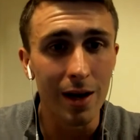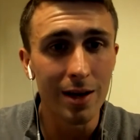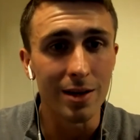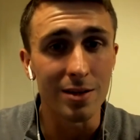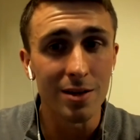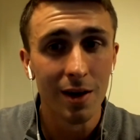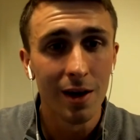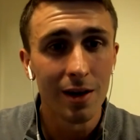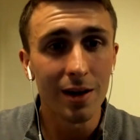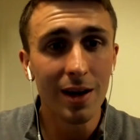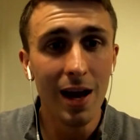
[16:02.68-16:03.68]
is.
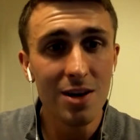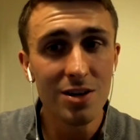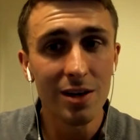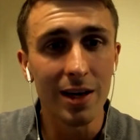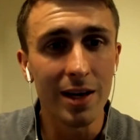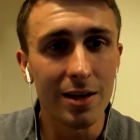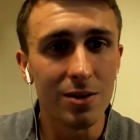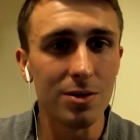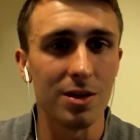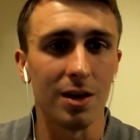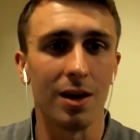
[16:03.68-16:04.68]
Occasionally he
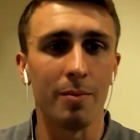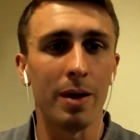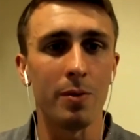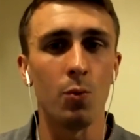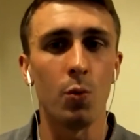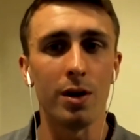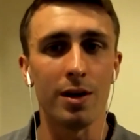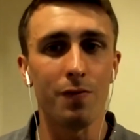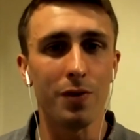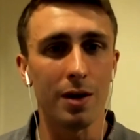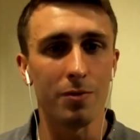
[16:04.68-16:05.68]
does it, like maybe 1 in
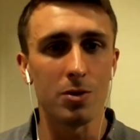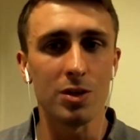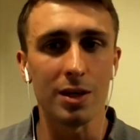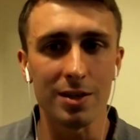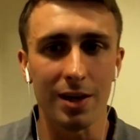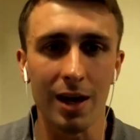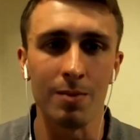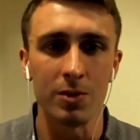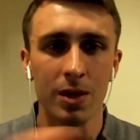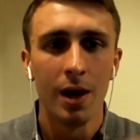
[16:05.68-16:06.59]
5 or 6 games.